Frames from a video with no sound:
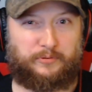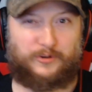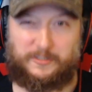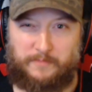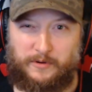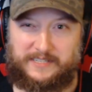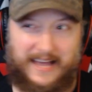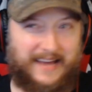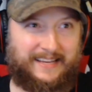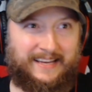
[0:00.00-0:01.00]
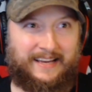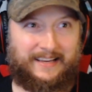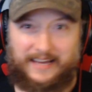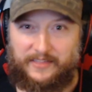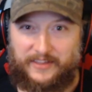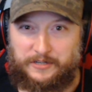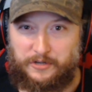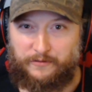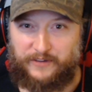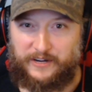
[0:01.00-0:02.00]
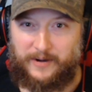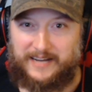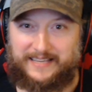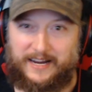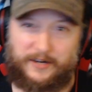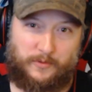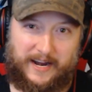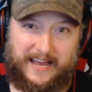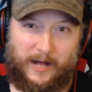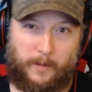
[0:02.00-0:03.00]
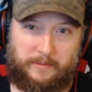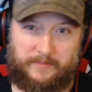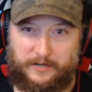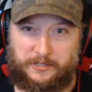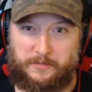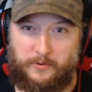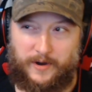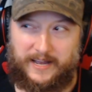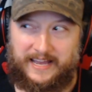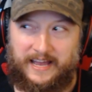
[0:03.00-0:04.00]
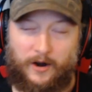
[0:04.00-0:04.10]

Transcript: Prismo said, Yeah, there's your Finn right there. You want to help him? There's your boy.